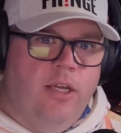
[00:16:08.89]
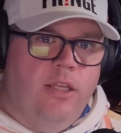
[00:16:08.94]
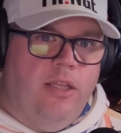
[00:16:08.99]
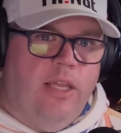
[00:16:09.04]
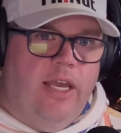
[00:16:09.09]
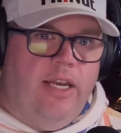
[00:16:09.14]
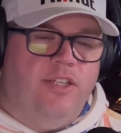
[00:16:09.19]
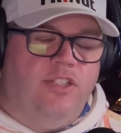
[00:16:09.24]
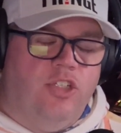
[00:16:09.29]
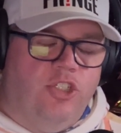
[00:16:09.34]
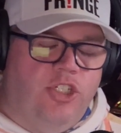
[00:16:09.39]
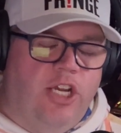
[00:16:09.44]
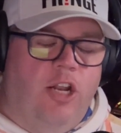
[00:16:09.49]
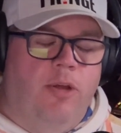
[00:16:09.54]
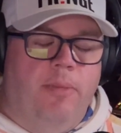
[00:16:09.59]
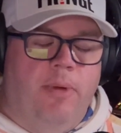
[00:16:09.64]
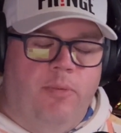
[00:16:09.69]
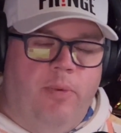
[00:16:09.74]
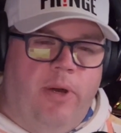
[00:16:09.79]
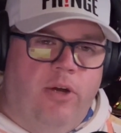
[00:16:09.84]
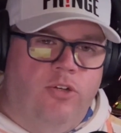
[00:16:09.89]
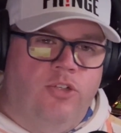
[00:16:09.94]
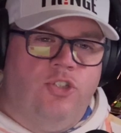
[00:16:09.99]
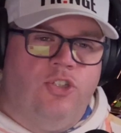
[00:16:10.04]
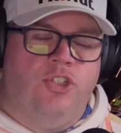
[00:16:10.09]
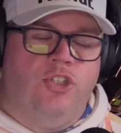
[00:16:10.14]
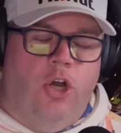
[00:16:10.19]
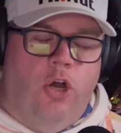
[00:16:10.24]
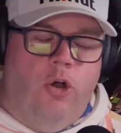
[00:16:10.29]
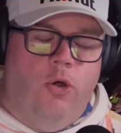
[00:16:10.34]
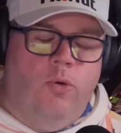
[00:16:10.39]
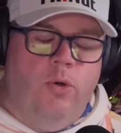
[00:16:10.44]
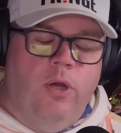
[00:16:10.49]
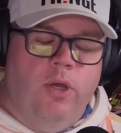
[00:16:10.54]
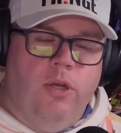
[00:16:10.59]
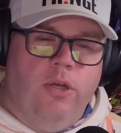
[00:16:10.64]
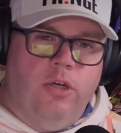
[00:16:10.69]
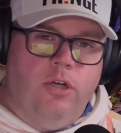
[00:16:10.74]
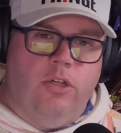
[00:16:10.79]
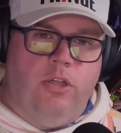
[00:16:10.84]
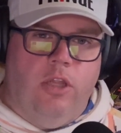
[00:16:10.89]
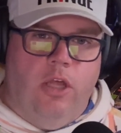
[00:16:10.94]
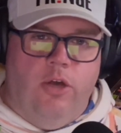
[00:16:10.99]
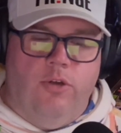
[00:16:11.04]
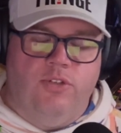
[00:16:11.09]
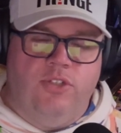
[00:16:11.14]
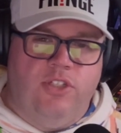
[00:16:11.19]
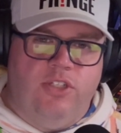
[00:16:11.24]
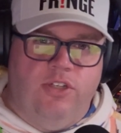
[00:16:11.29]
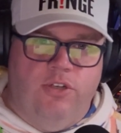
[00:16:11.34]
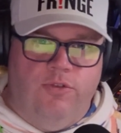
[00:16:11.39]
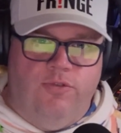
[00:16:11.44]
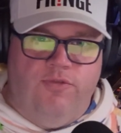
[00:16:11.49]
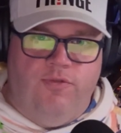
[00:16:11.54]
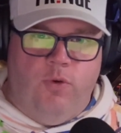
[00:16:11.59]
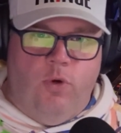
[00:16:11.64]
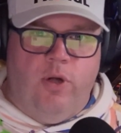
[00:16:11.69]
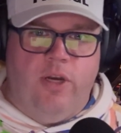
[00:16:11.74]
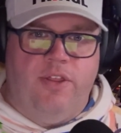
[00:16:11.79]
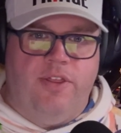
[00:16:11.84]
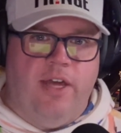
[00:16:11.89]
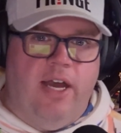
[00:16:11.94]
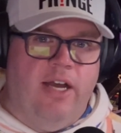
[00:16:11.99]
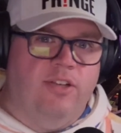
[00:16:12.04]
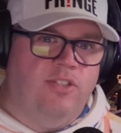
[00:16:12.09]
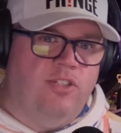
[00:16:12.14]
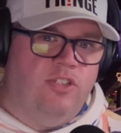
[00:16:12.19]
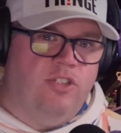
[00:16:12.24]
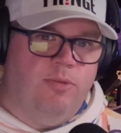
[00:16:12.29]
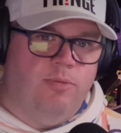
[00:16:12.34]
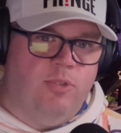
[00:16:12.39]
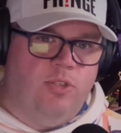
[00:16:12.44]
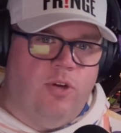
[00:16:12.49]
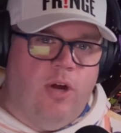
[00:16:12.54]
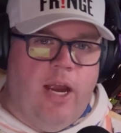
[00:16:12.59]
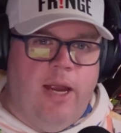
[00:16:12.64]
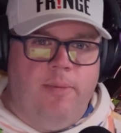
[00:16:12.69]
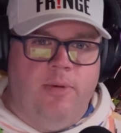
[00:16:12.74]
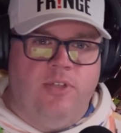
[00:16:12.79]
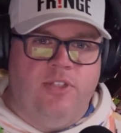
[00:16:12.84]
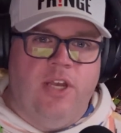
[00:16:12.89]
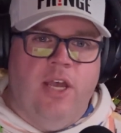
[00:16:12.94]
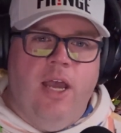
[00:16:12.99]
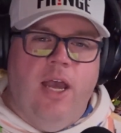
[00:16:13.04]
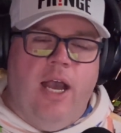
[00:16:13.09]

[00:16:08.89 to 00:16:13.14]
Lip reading: Ladies and gentlemen, we are so close to 40,000 subscribers.